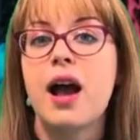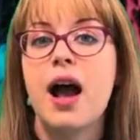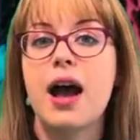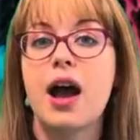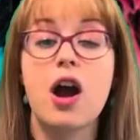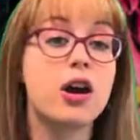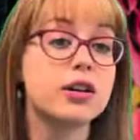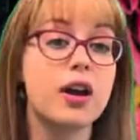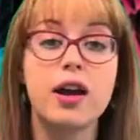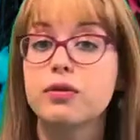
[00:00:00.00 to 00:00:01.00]
uh, our
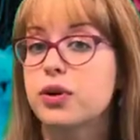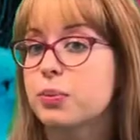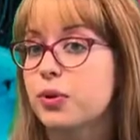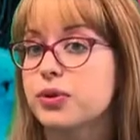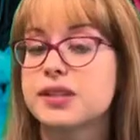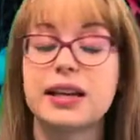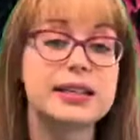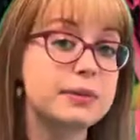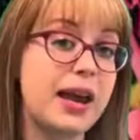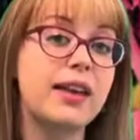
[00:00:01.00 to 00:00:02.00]
nonverbals like
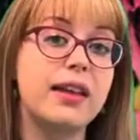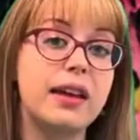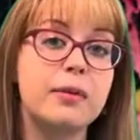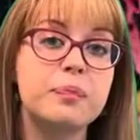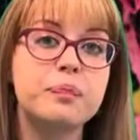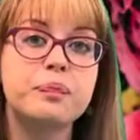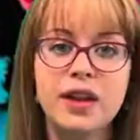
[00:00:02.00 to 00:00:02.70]
smiling.